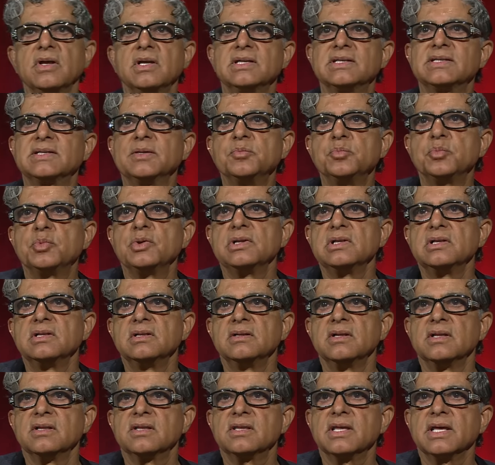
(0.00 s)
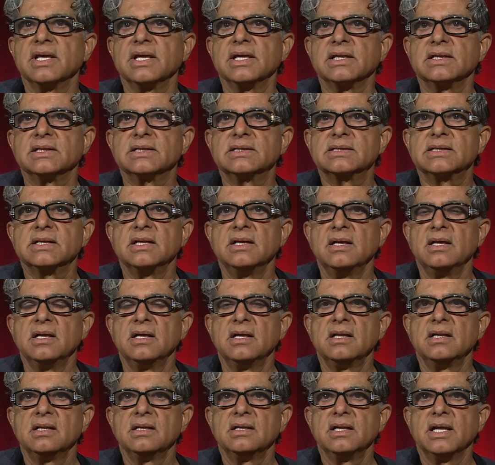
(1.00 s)
simple things
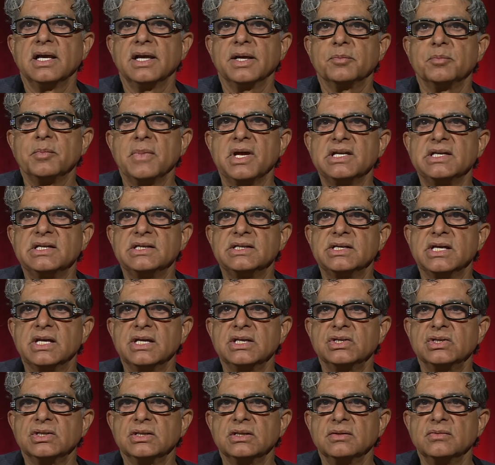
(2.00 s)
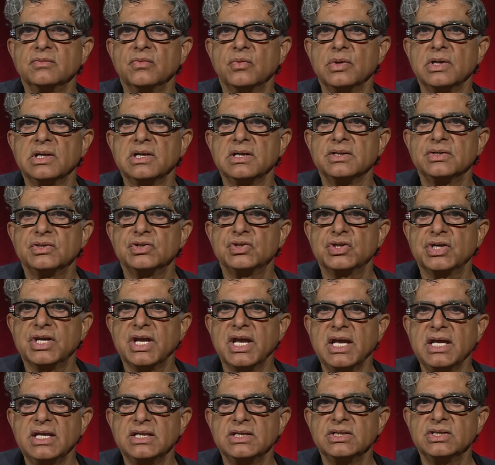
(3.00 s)
like meditation will
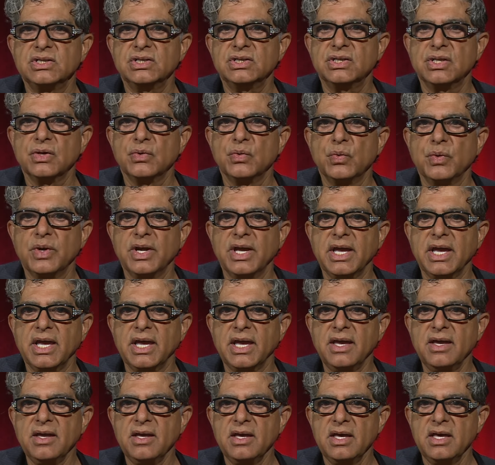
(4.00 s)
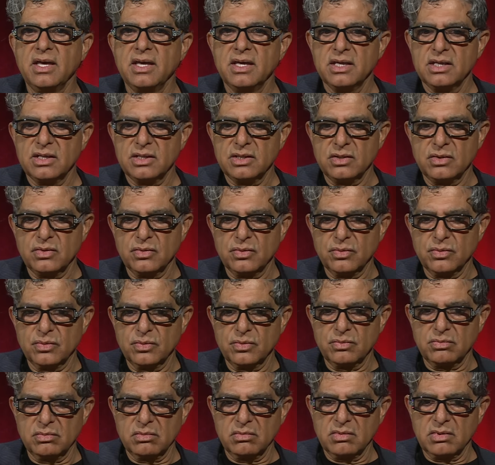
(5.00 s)
change the way
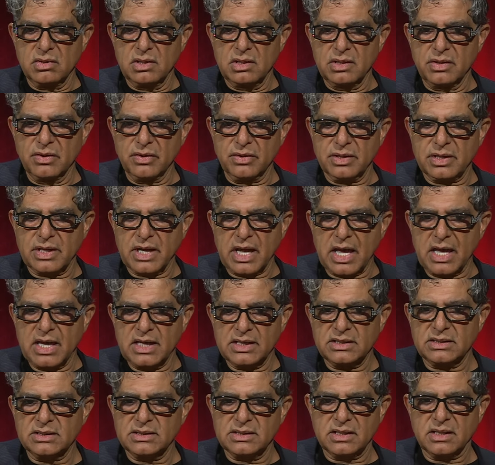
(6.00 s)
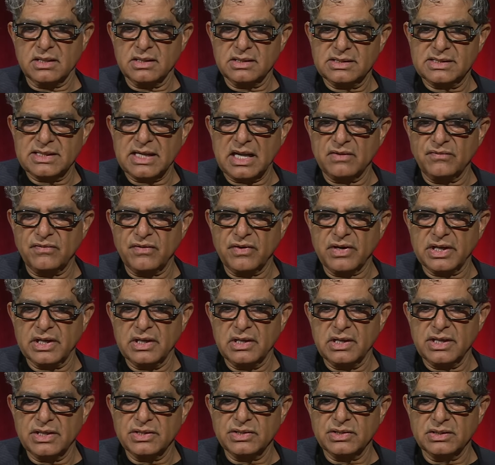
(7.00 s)
you look at self
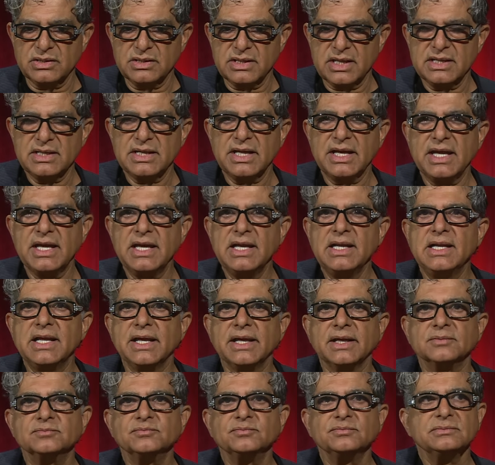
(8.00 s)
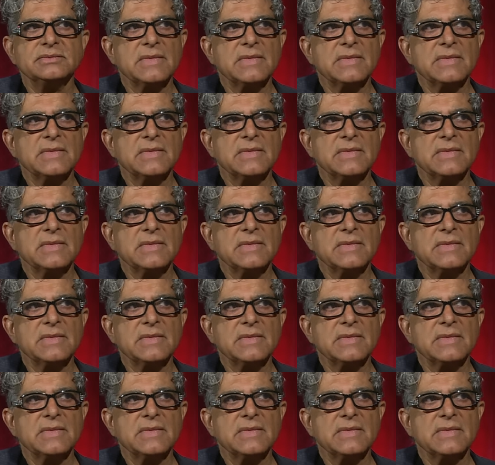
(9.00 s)
regulation and healing.